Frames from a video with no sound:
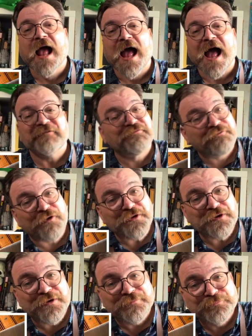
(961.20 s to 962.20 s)
Have fun
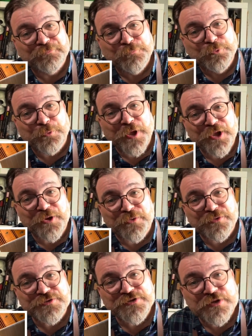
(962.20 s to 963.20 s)
doing
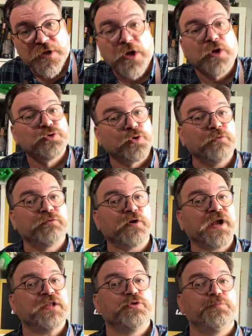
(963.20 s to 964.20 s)
yours. Don't
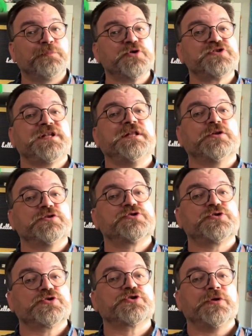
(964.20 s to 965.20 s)
forget to post it on
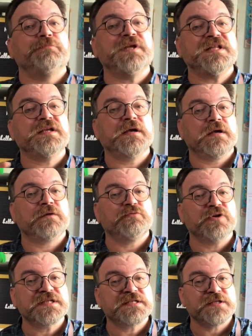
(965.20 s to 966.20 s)
social media
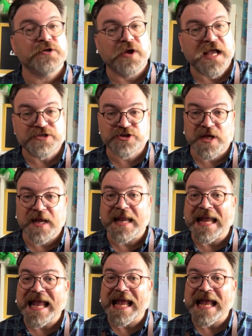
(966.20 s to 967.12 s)
with the hashtag